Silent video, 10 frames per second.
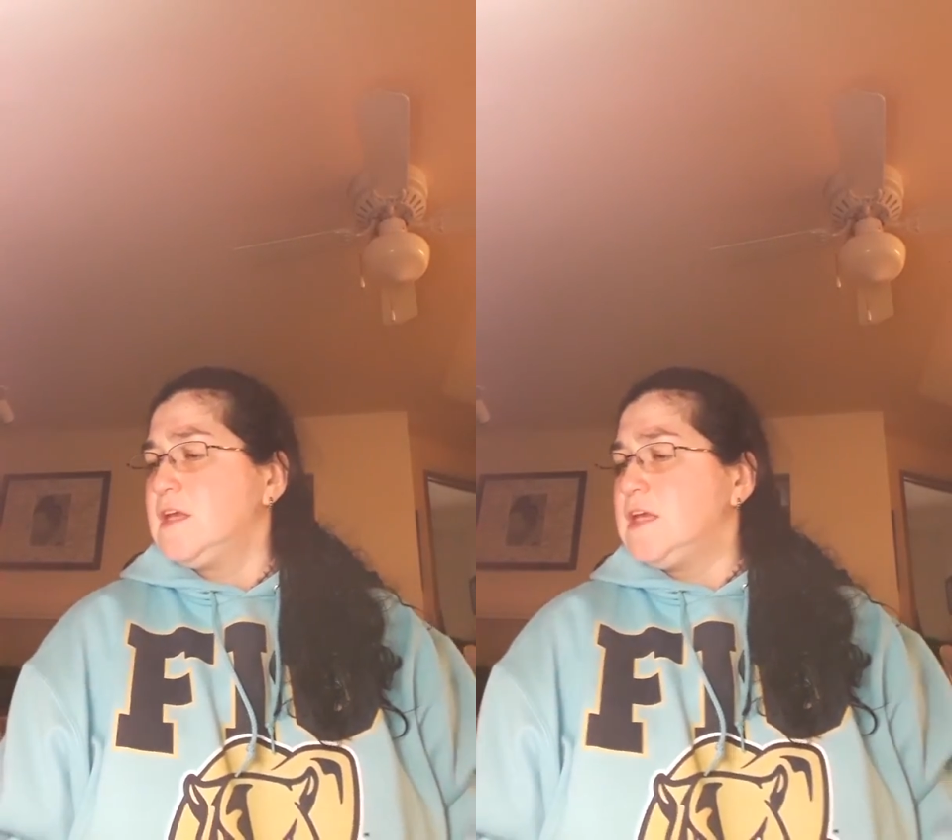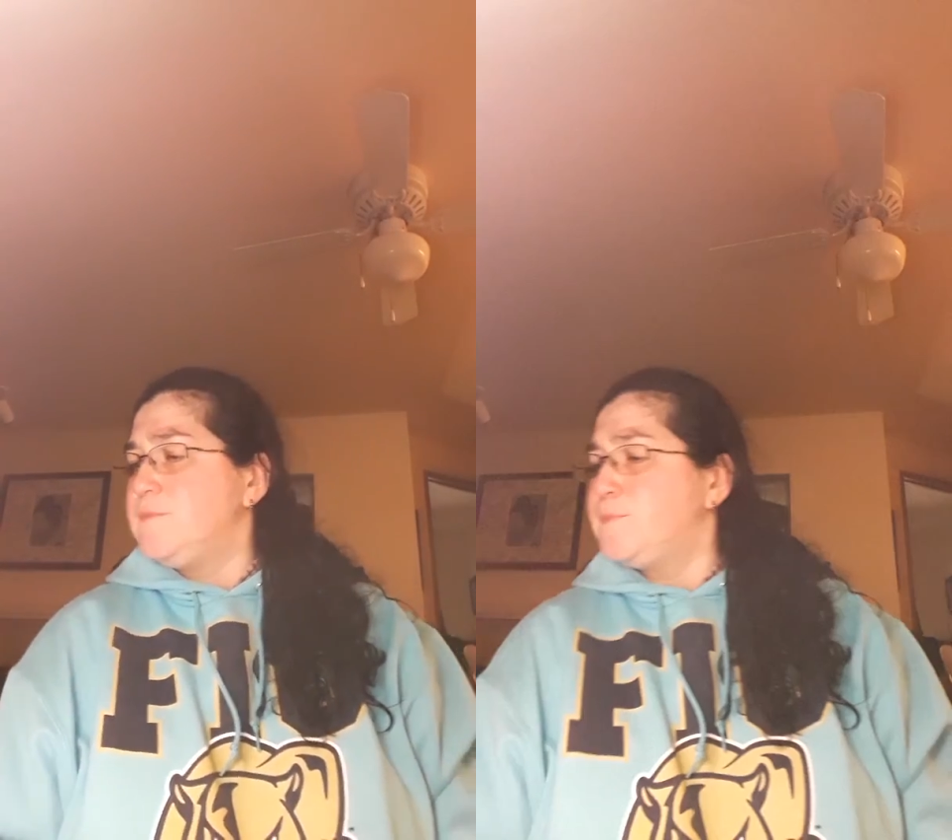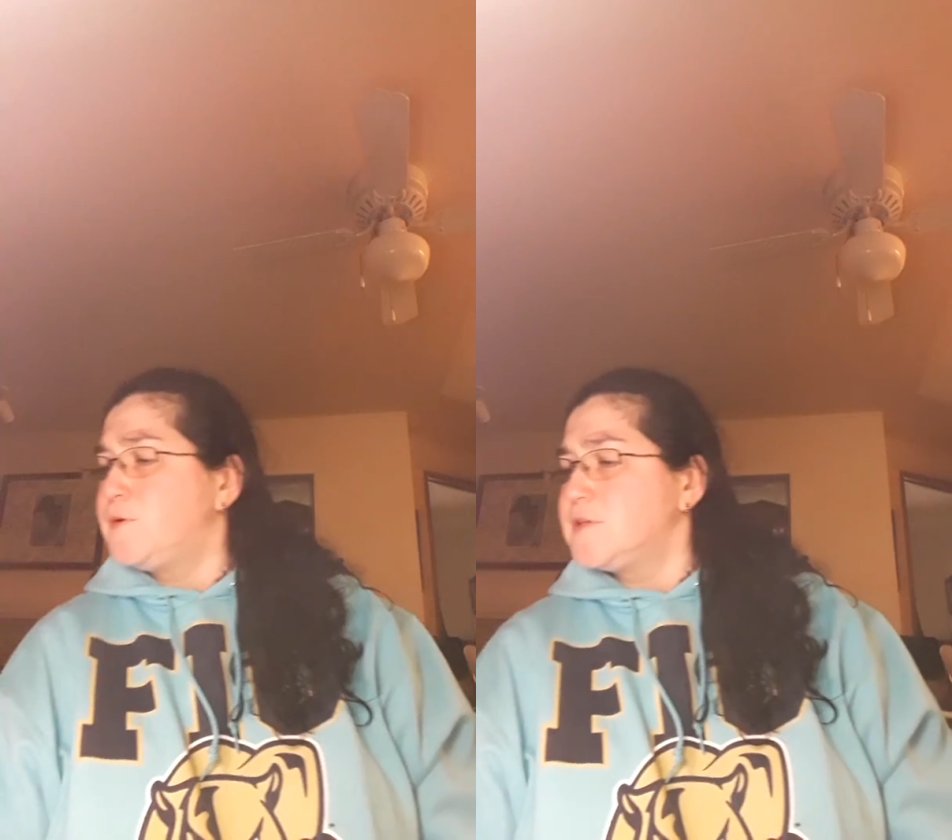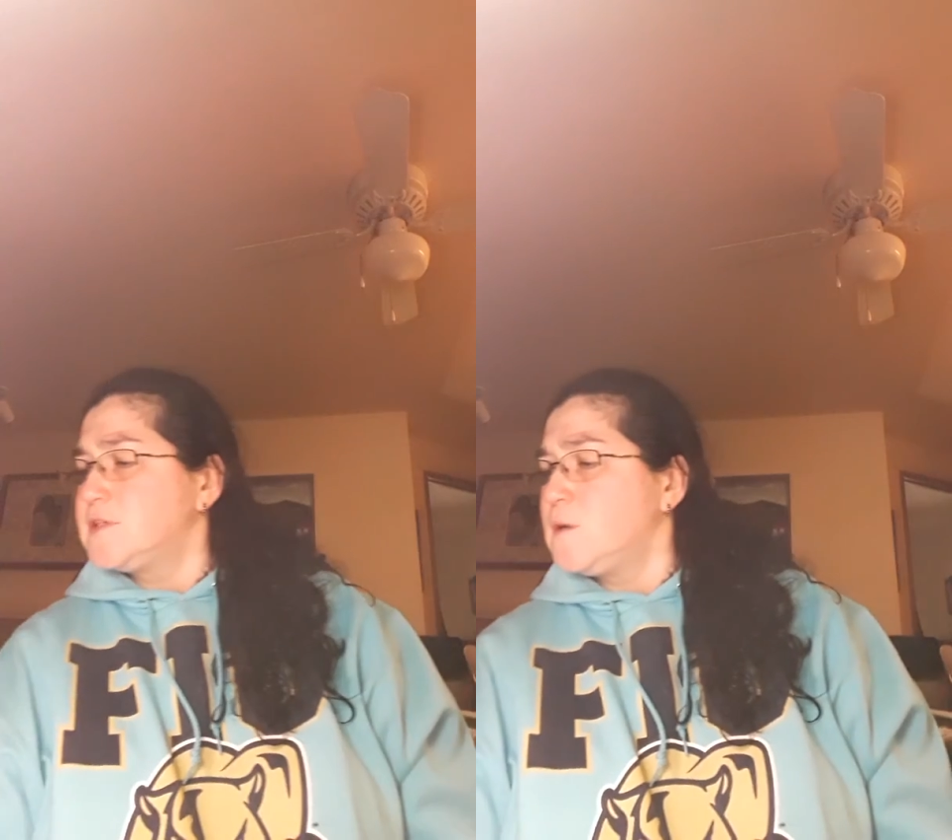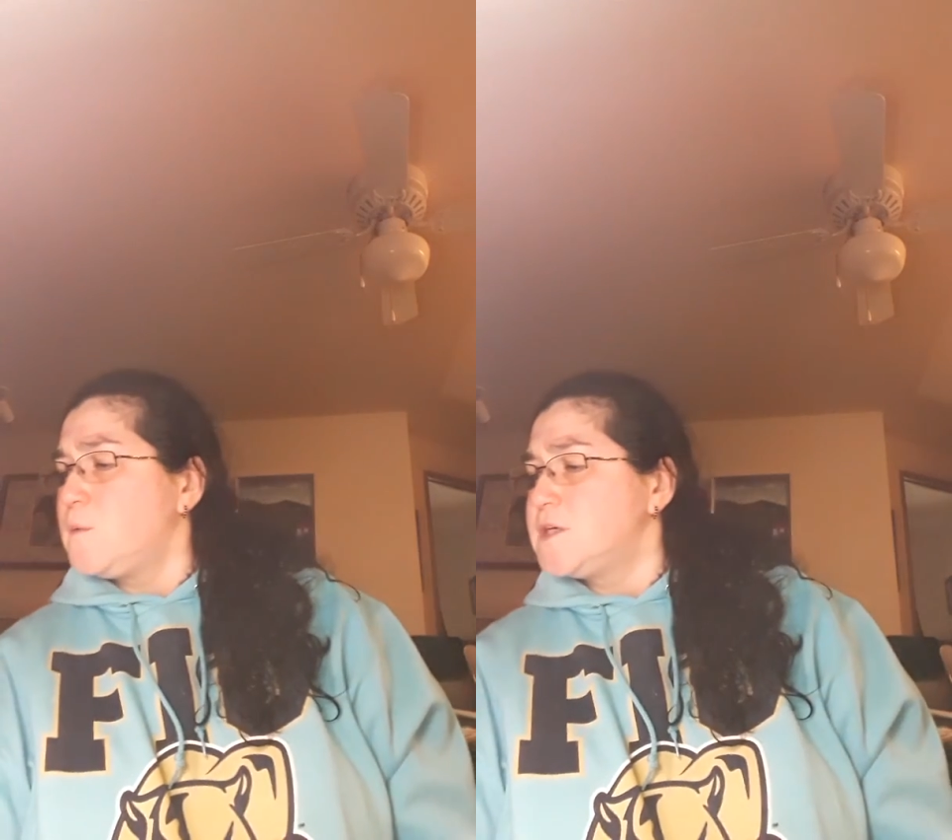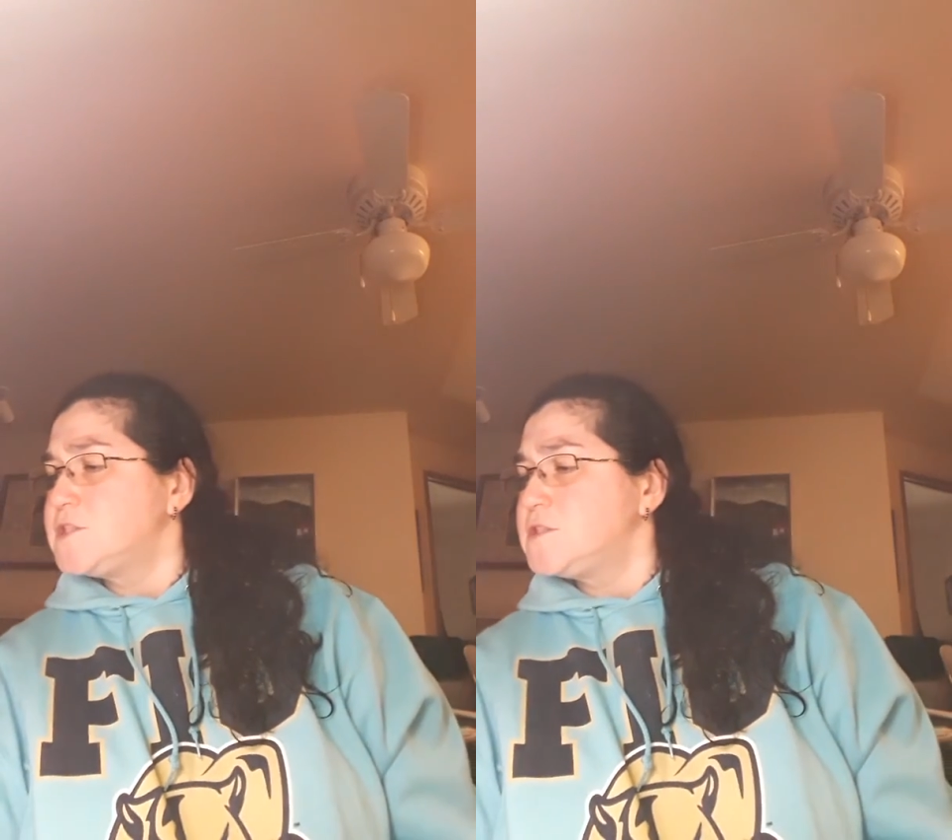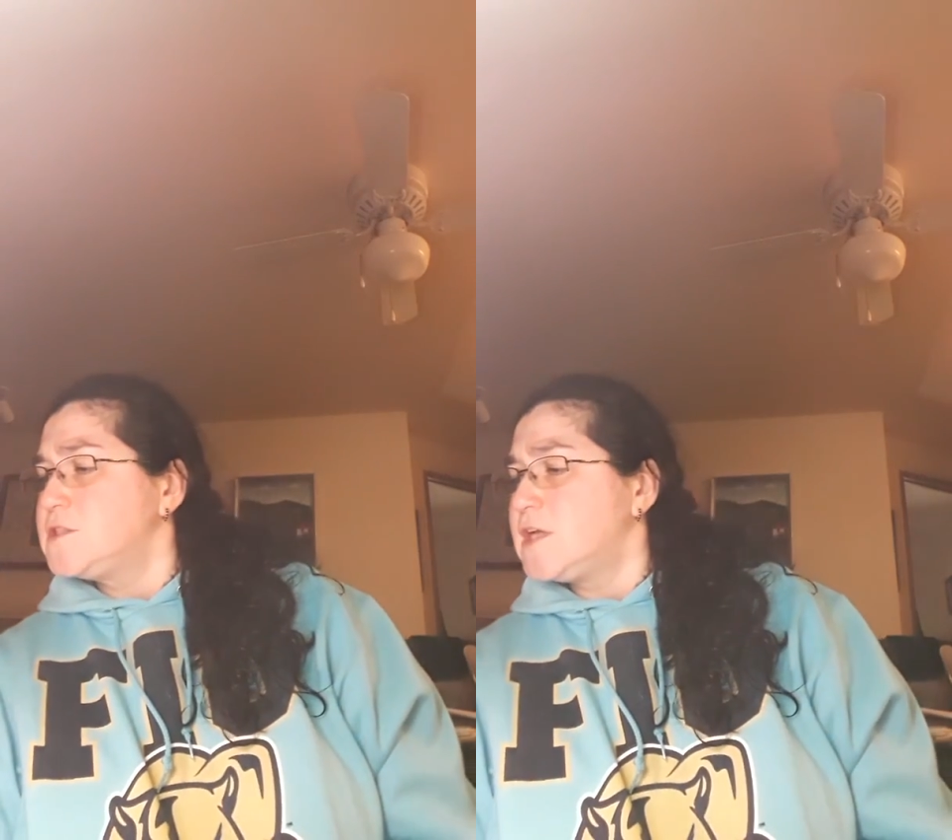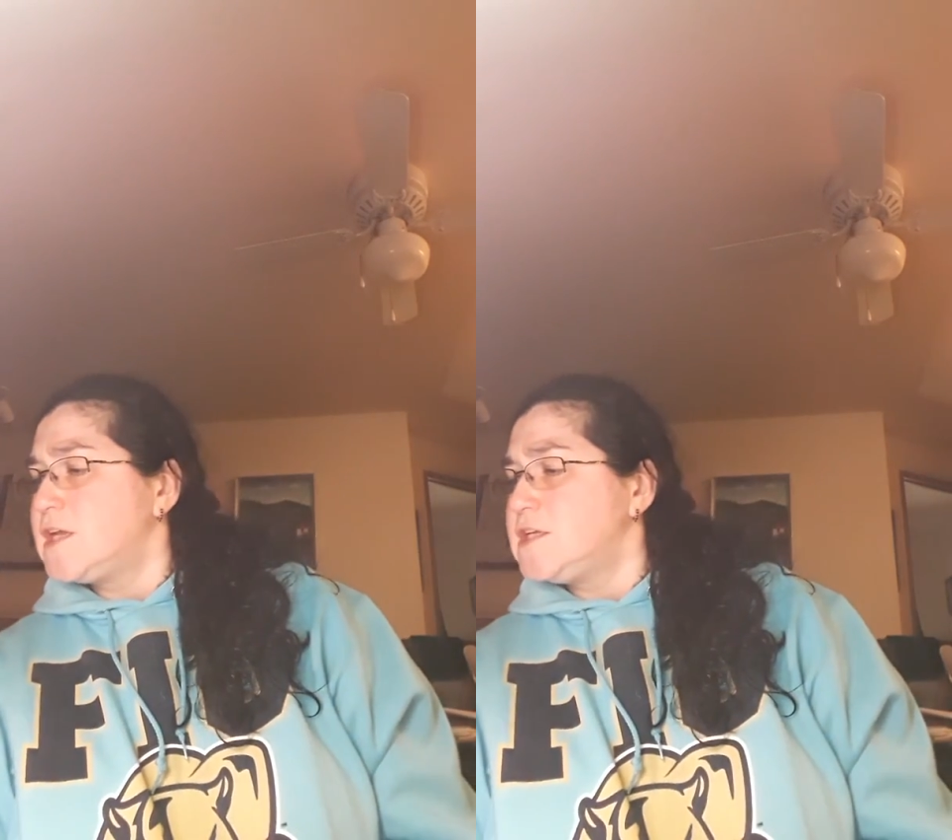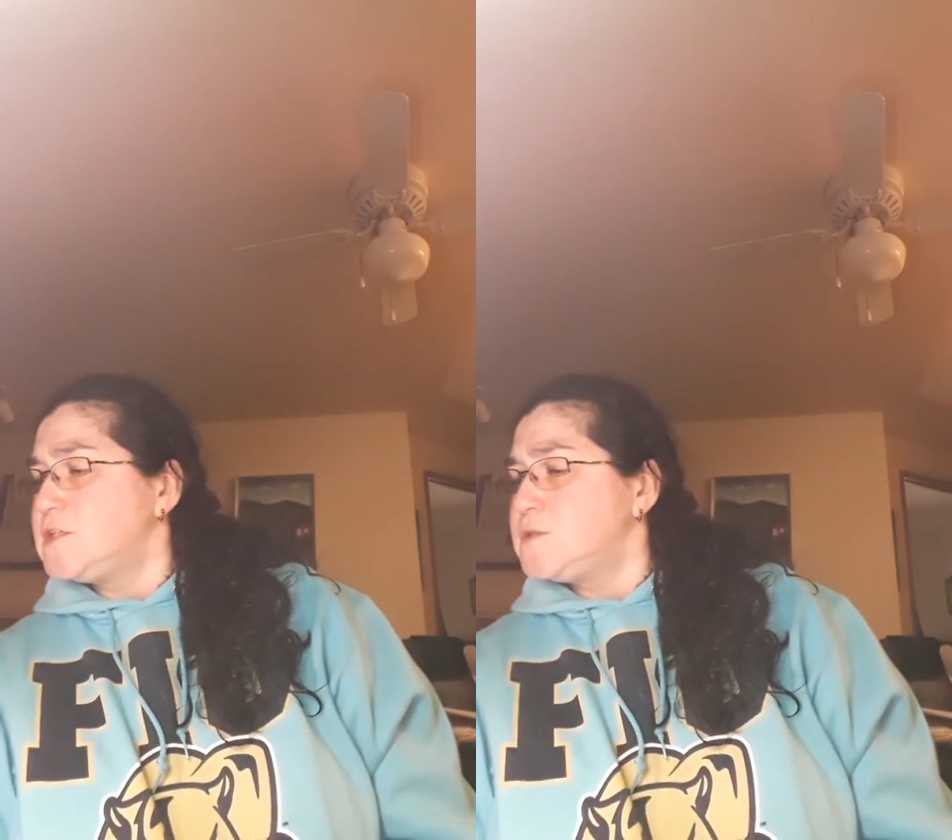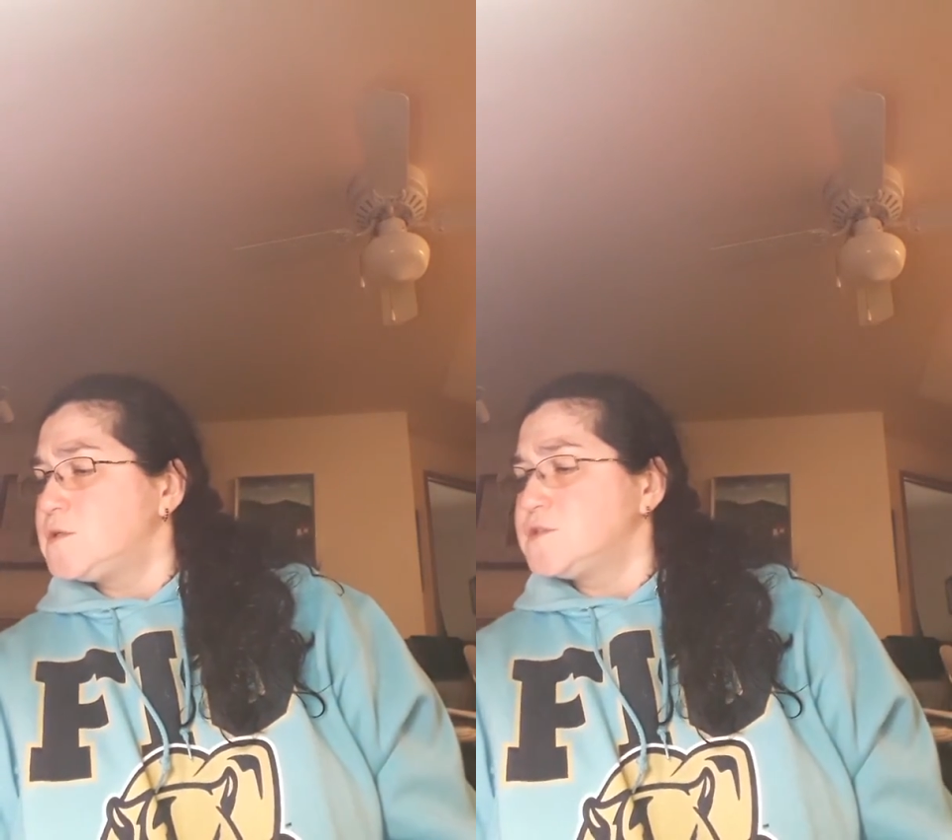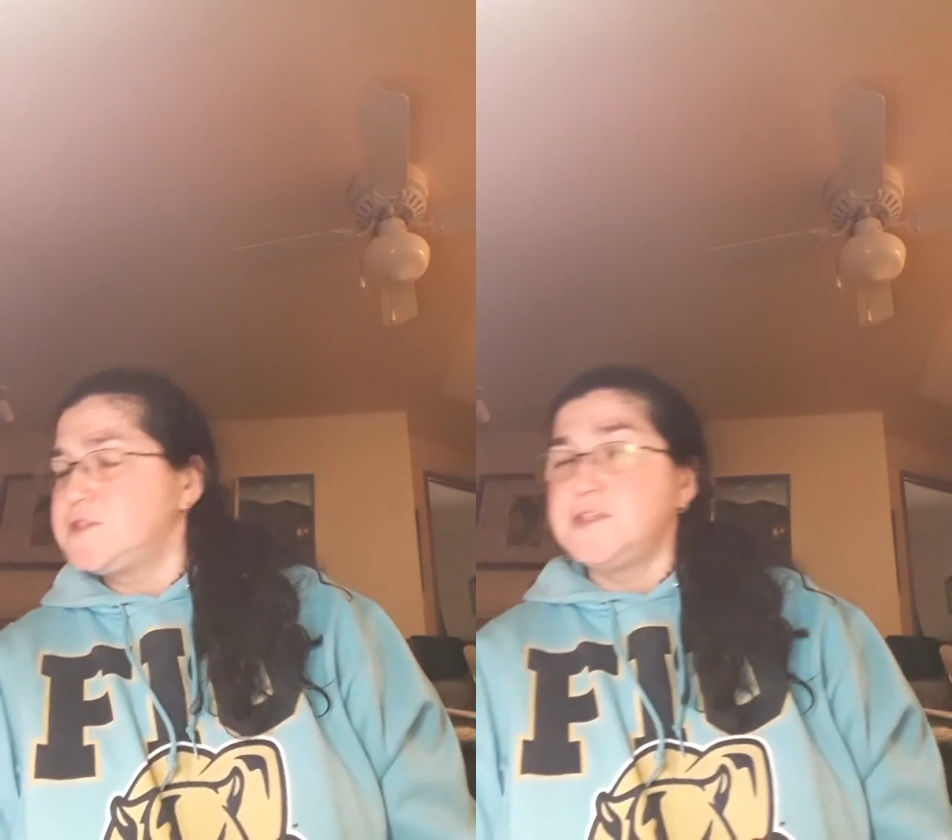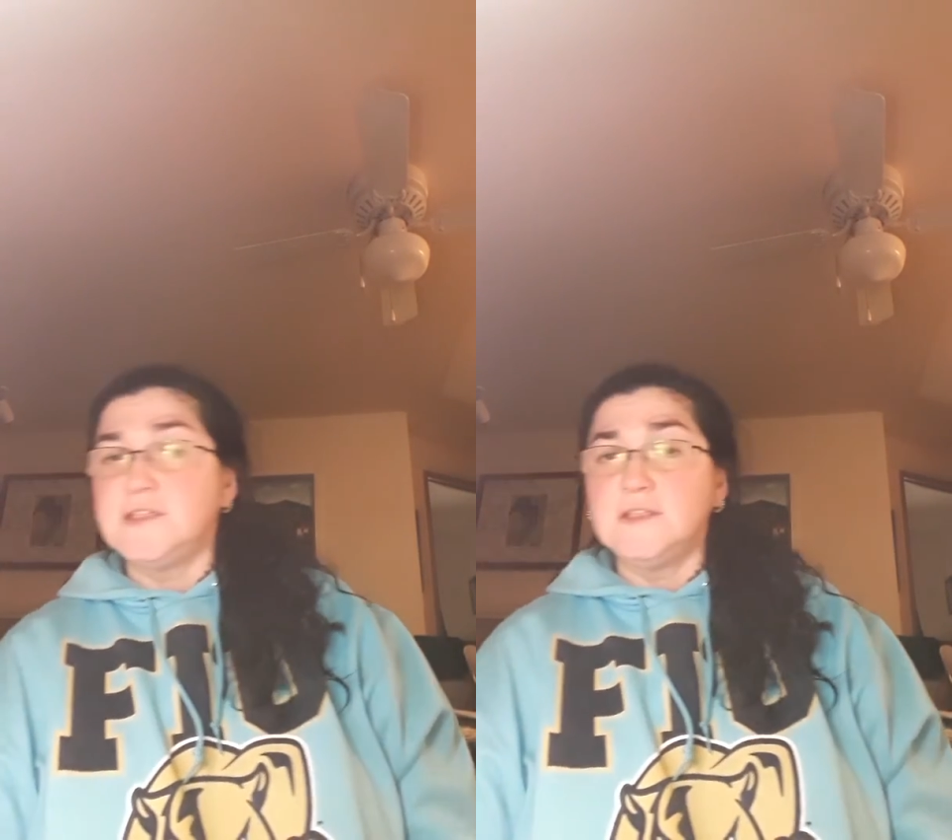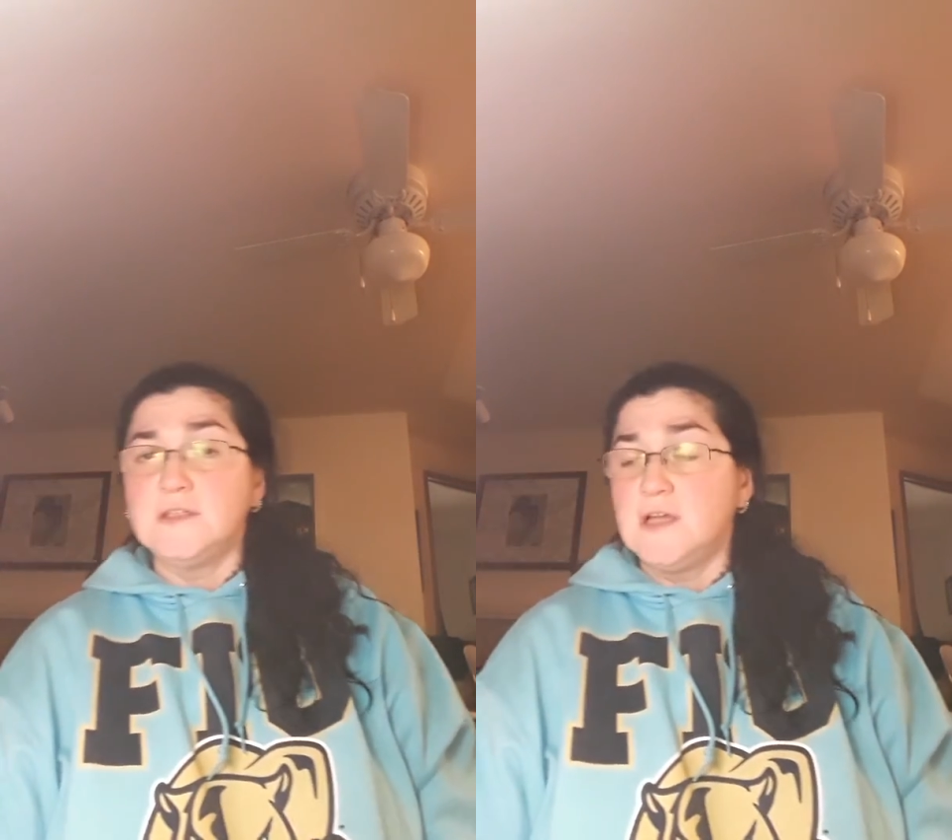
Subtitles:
important question that I need to consider